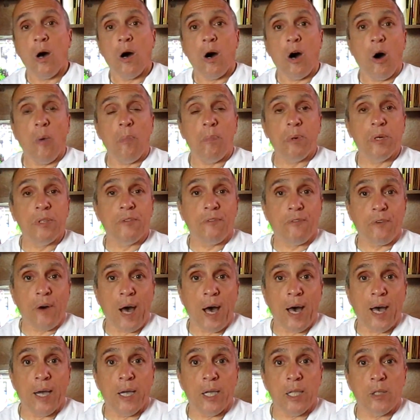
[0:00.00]
opened
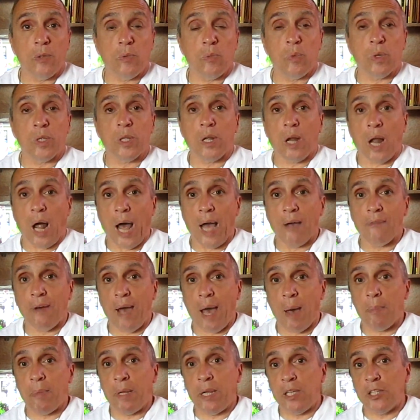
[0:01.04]
fire with live
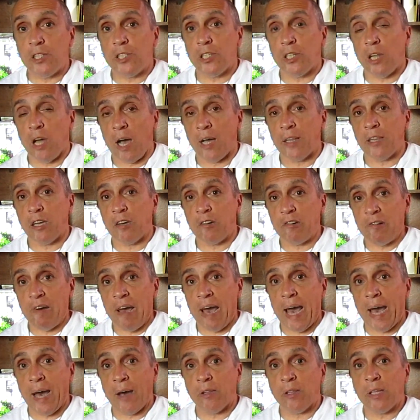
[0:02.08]
ammunition on the
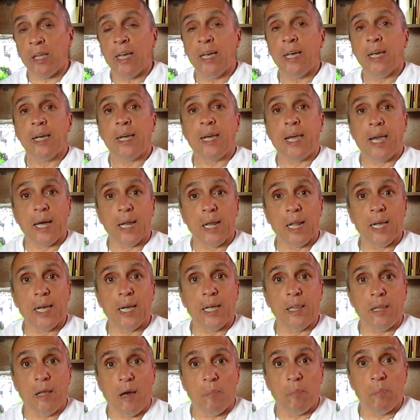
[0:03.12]
crowd, killing a
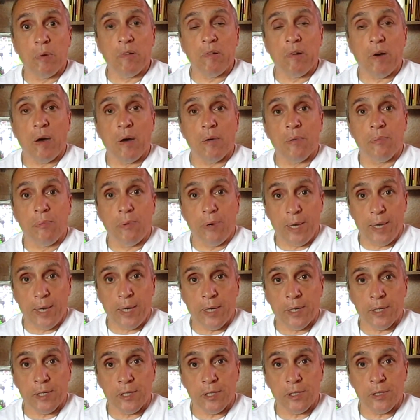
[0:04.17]
number of
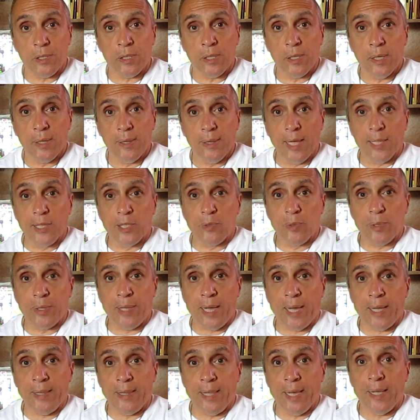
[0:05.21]
Uyghurs. That's what
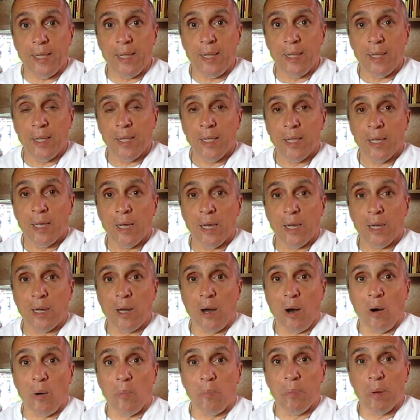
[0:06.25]
they did. In
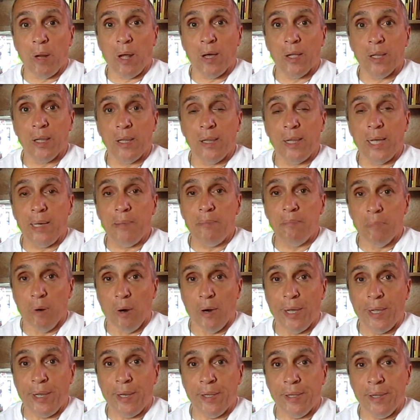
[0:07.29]
cold blood, they
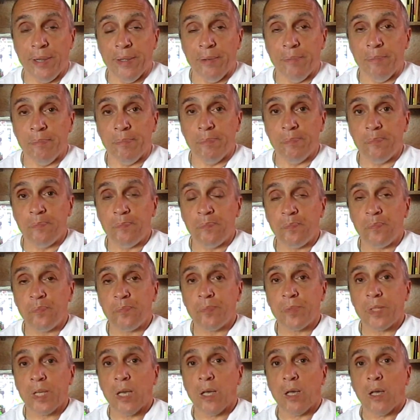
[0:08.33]
murdered them.
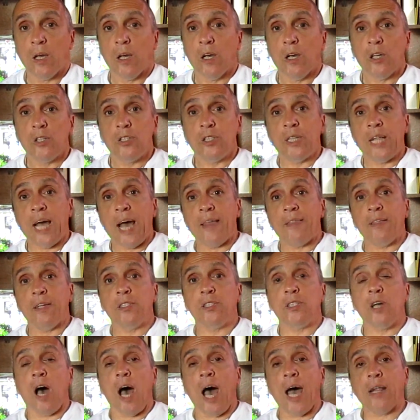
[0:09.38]
So now
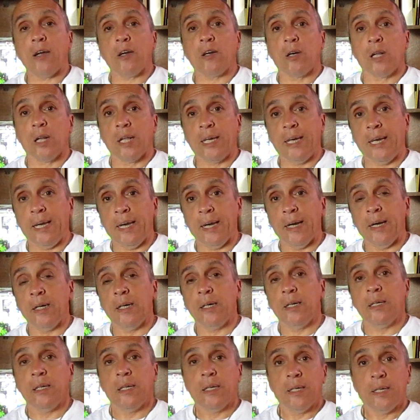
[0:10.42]
this article here
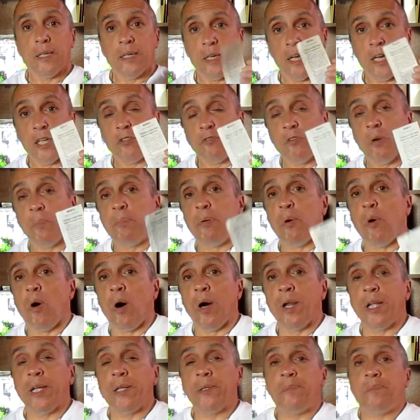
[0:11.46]
is
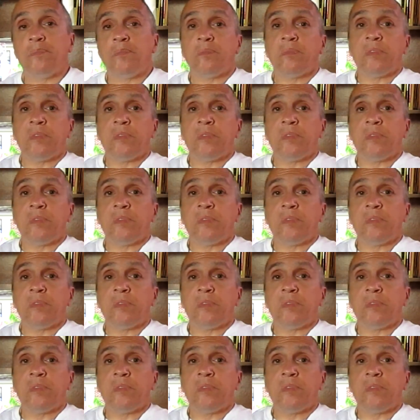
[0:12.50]
reported